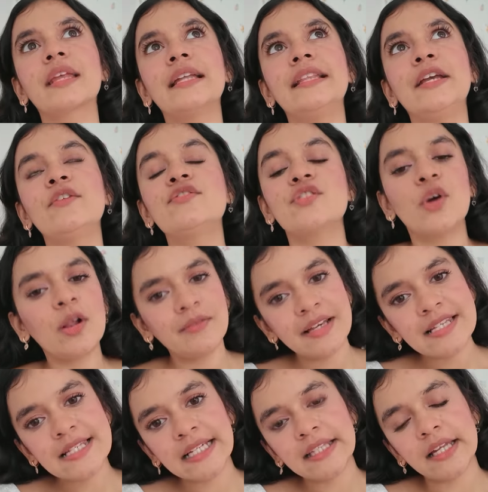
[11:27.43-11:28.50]
they used to
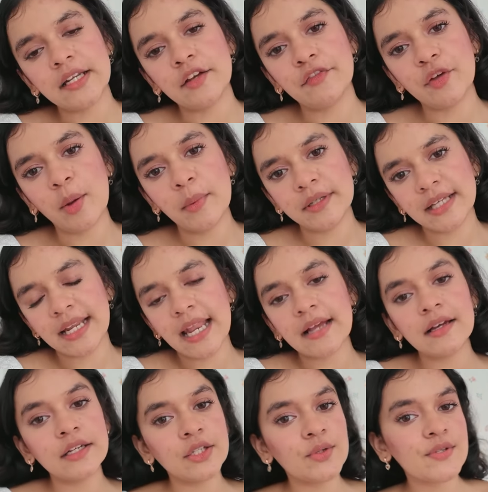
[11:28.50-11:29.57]
always say that if you're bringing
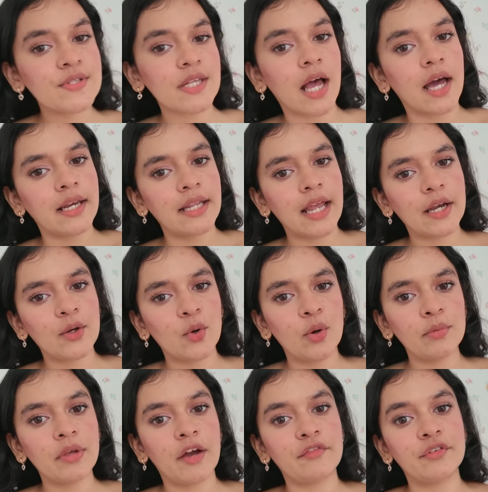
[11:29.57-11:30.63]
like a new sari at
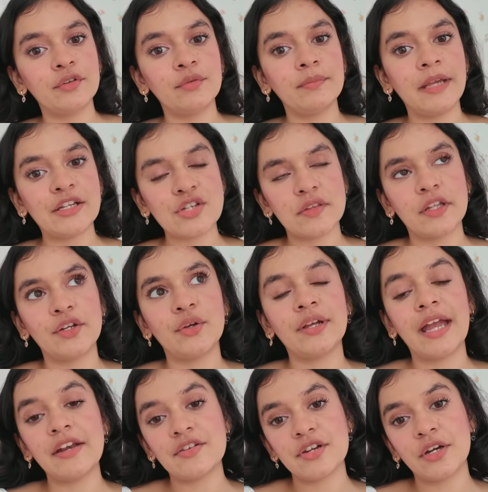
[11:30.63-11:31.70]
home, you have to make sure that you
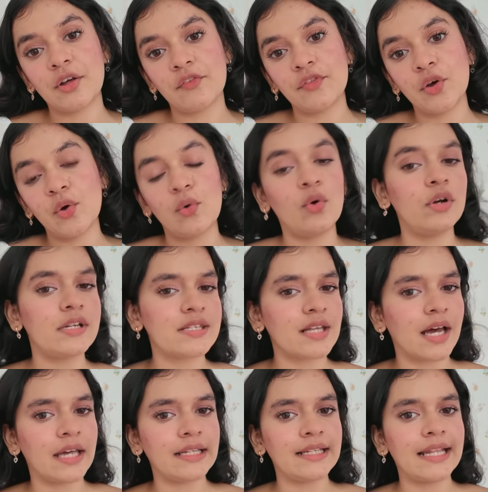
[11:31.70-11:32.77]
get rid of the old
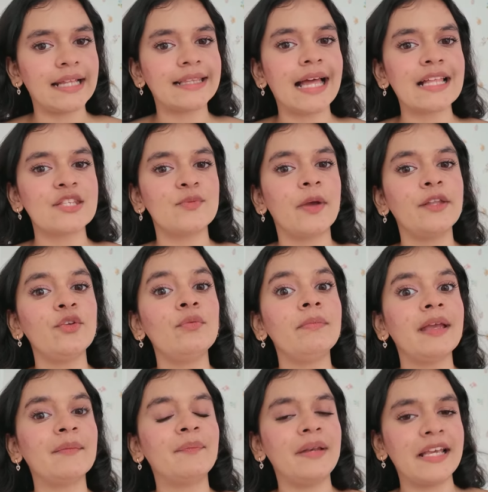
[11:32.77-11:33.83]
sari. Like that's when you
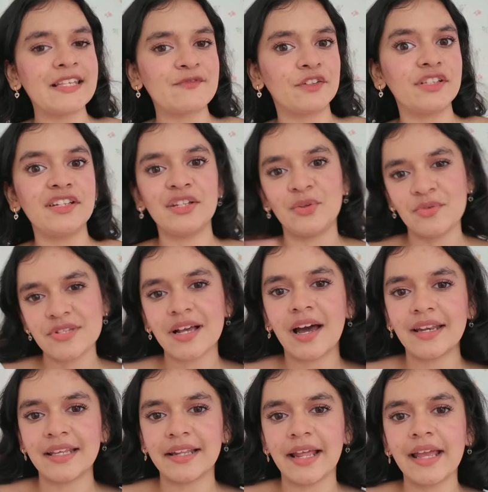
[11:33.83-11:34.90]
make place for the new
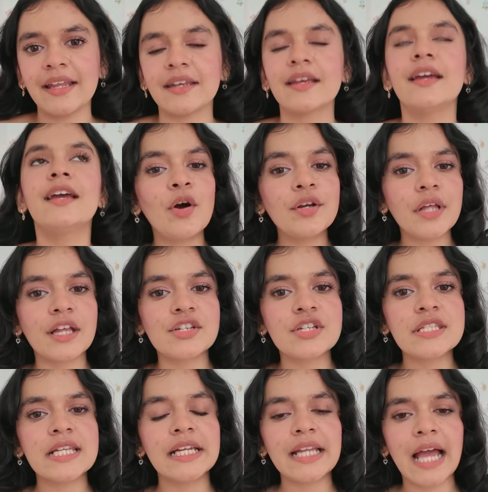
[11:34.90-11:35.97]
sari, right? More
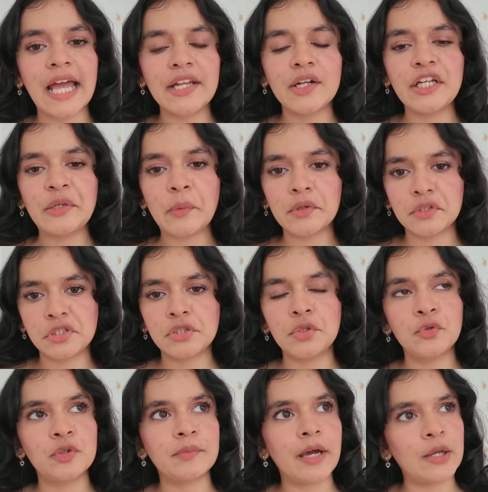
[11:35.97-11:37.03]
touches that I really wanted to
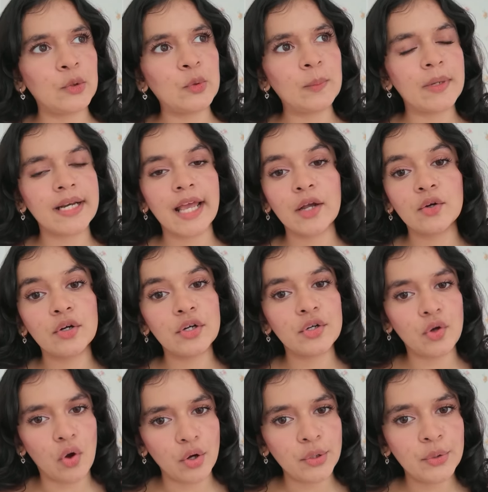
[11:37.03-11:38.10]
do in my room but I could
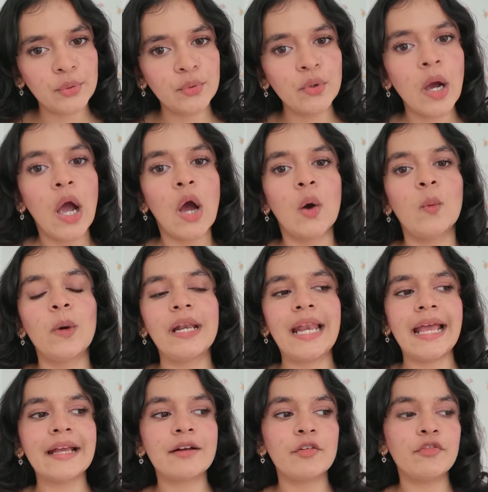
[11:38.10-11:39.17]
not do were
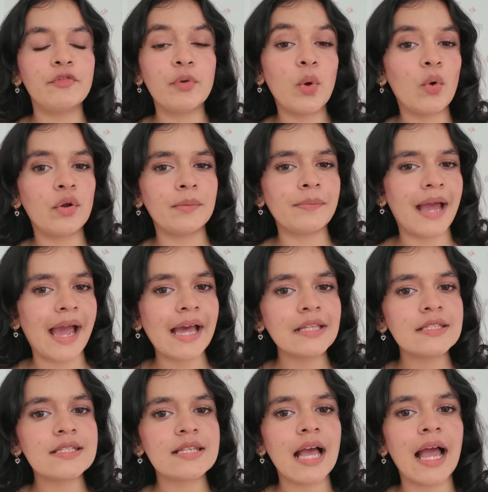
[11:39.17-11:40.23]
like floor
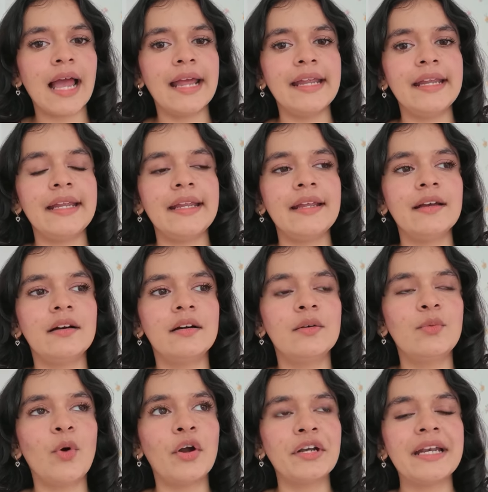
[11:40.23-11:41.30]
mats. I
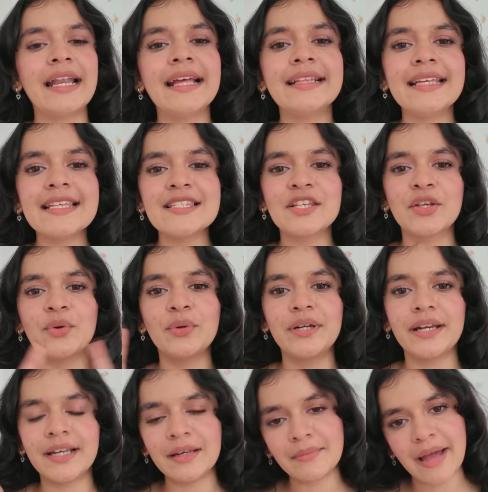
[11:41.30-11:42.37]
wanted like these cute
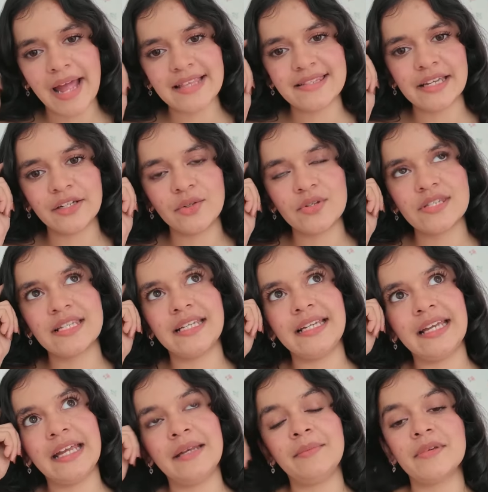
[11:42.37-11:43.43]
little mats that you
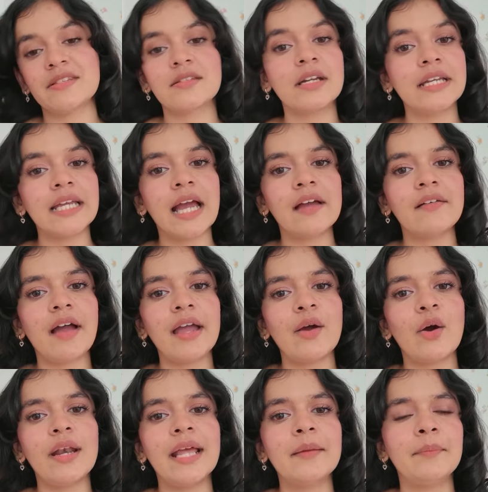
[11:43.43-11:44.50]
see in Mr.
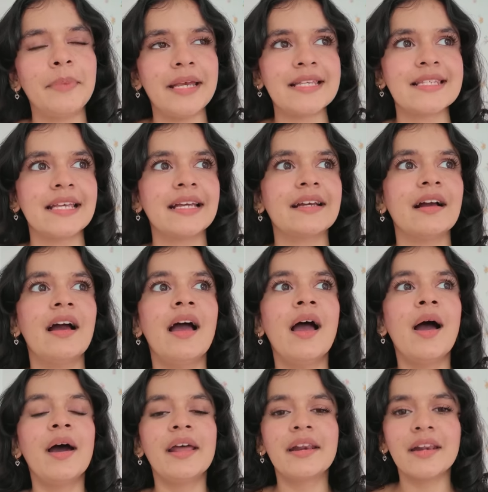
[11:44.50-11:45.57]
DIY or like basic
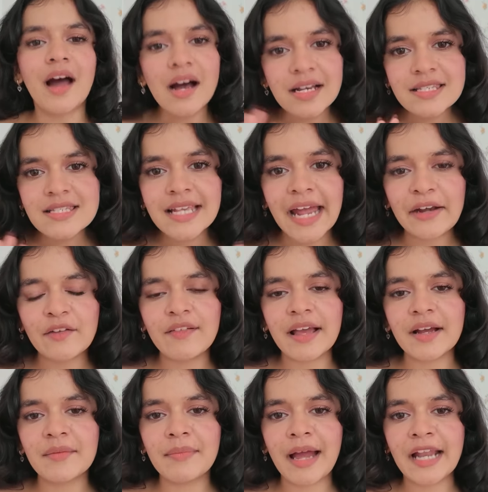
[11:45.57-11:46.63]
rugs, kind of
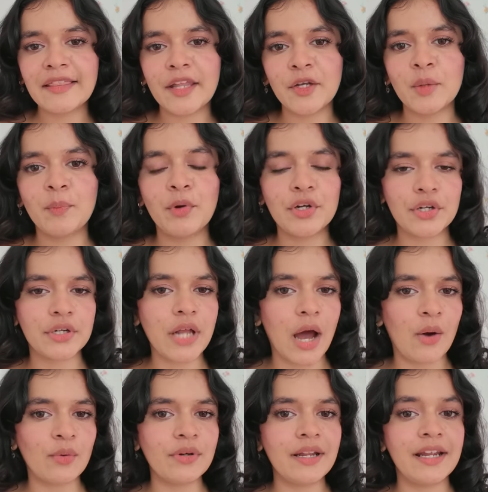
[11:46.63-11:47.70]
like a mat that you put
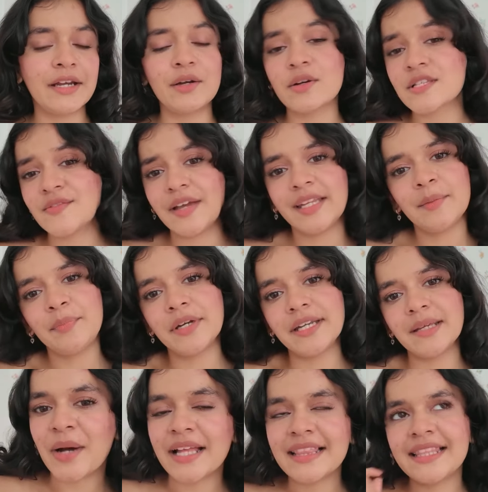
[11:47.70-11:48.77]
down. It looks very
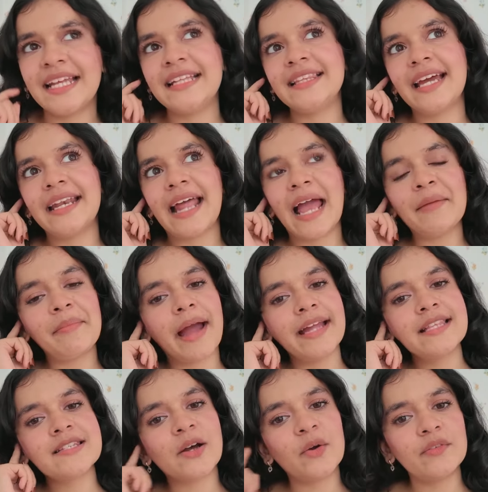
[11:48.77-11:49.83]
pretty. One thing that I
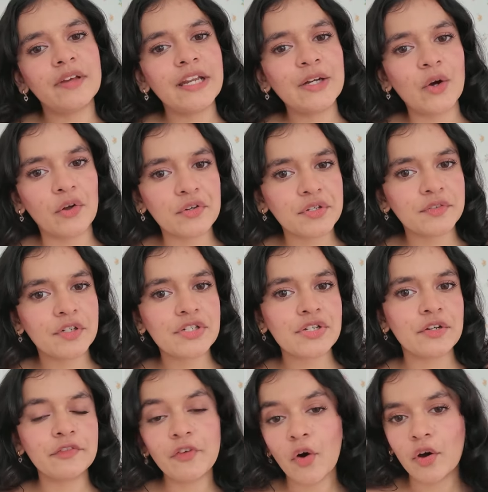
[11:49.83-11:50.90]
might sound very
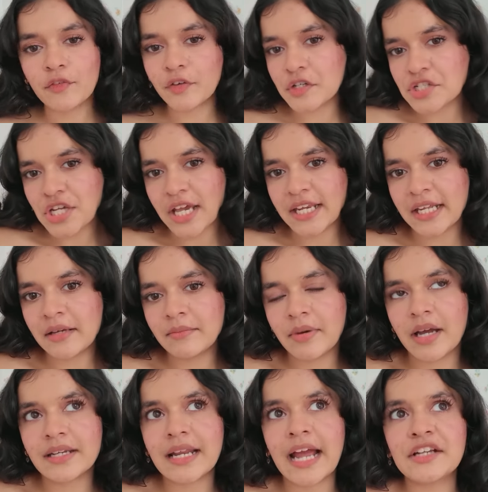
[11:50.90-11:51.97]
controversial for sharing,
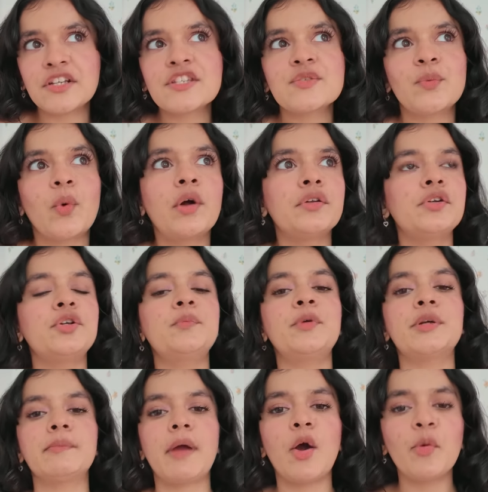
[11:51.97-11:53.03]
but I just wanted to
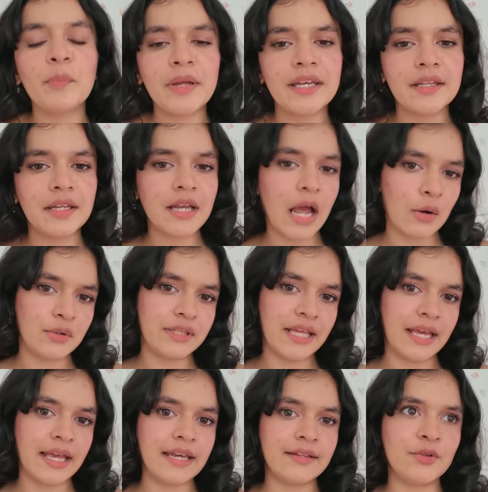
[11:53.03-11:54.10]
put my opinion out
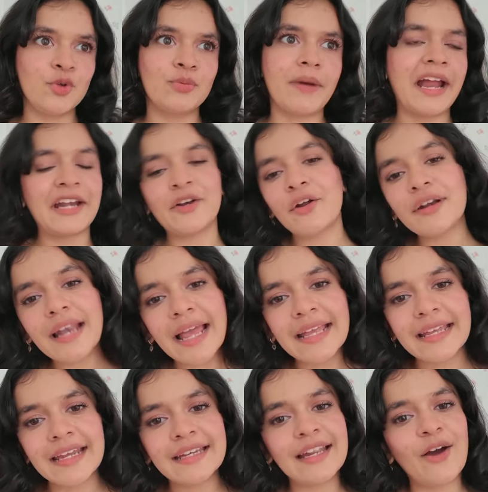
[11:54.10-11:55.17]
there. You might not
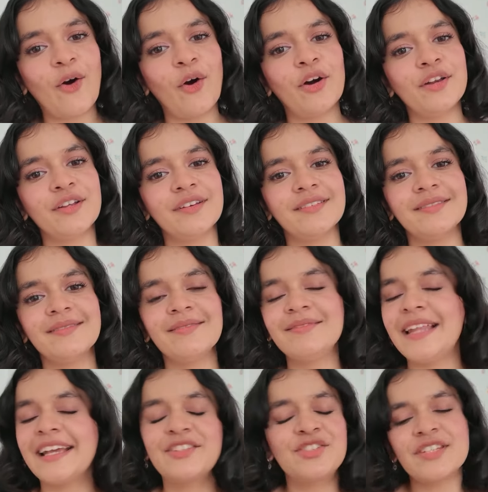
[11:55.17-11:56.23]
like it or
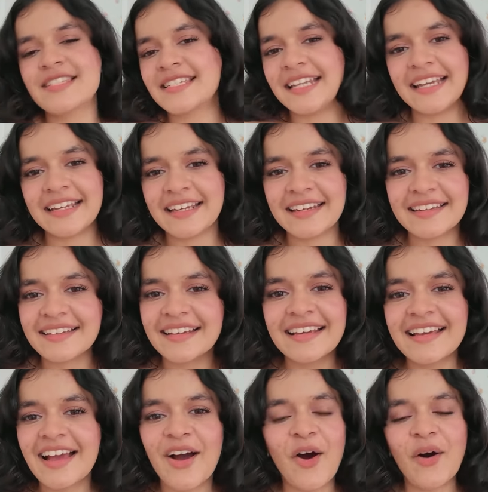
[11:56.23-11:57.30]
like just take it
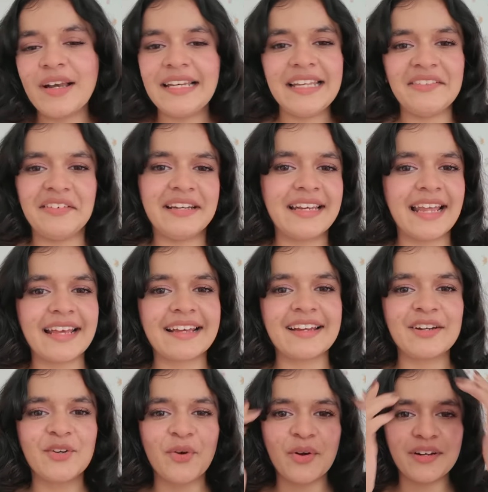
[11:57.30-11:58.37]
or leave it, like
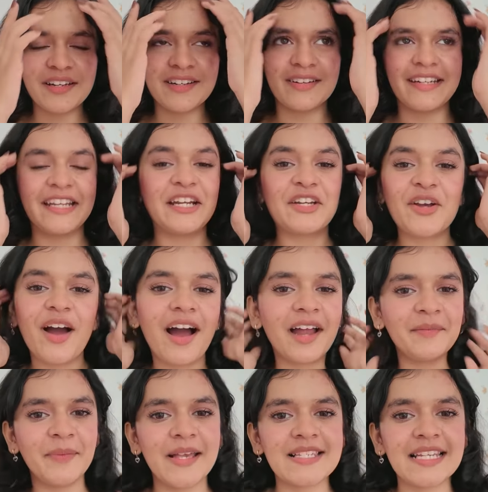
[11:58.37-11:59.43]
don't take it to your
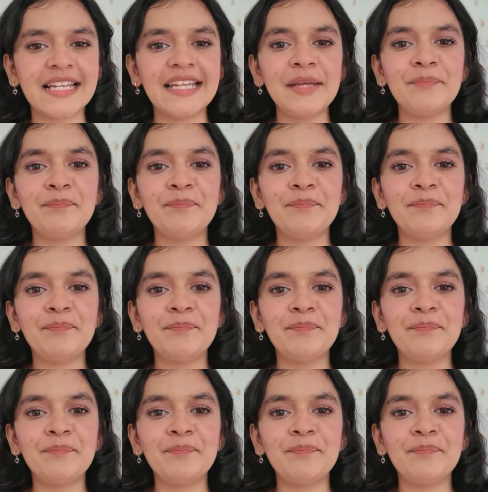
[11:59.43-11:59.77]
heart basically.